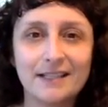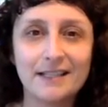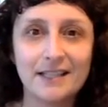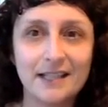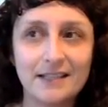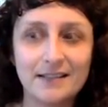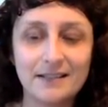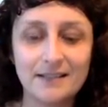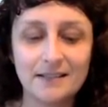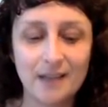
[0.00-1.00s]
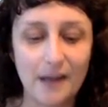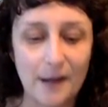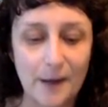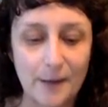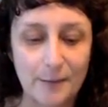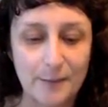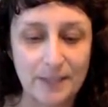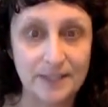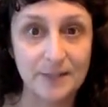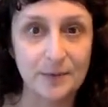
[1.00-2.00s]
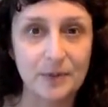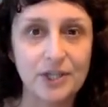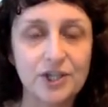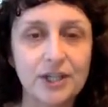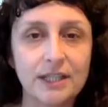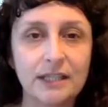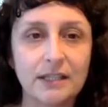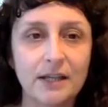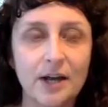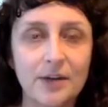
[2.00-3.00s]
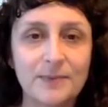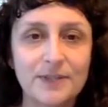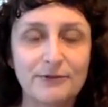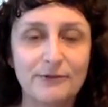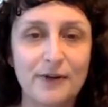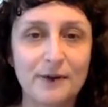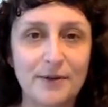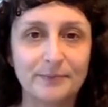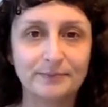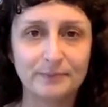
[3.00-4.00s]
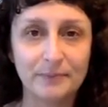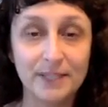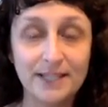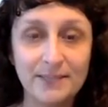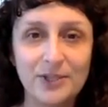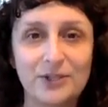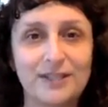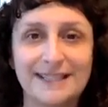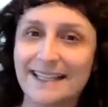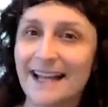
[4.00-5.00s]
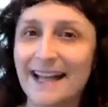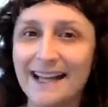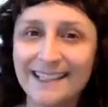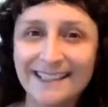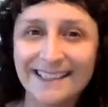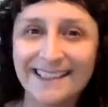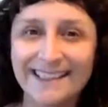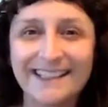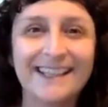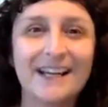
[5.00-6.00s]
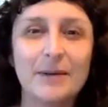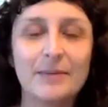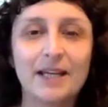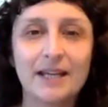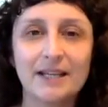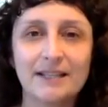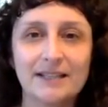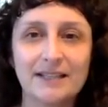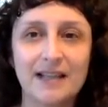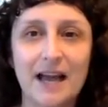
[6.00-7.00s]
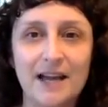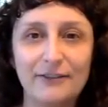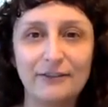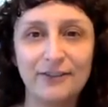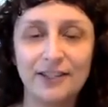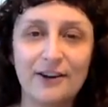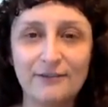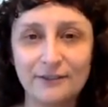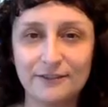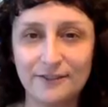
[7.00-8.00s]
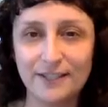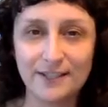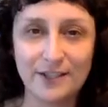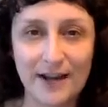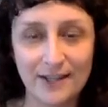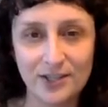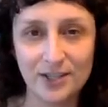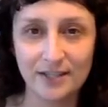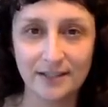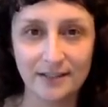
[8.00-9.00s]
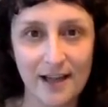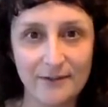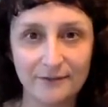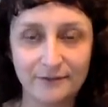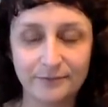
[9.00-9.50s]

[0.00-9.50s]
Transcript: Today's inspiration comes from, please be sure to say hi, because I feed off of interaction and love,